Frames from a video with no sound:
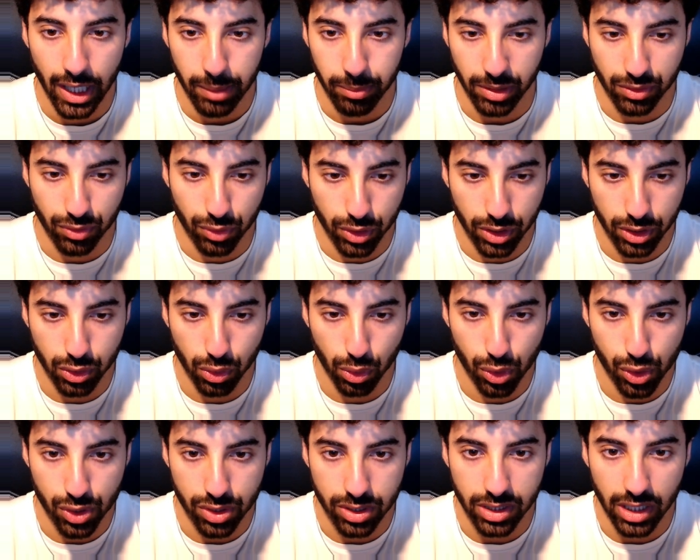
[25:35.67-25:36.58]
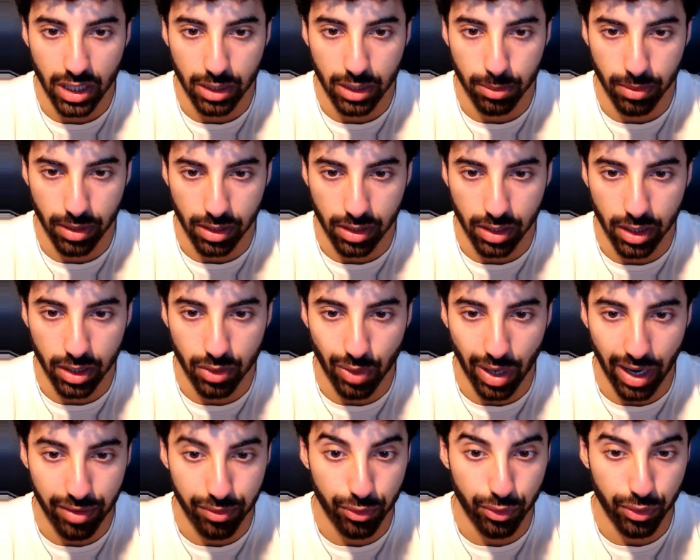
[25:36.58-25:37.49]
But for the solution statement here,
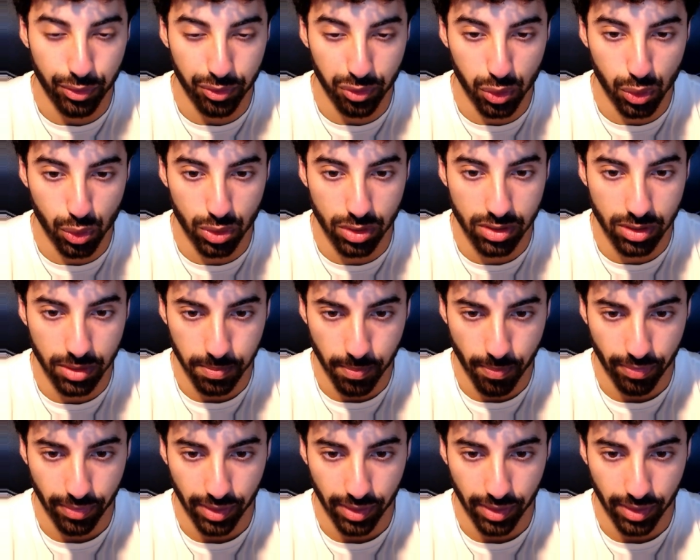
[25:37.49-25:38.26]
I've reused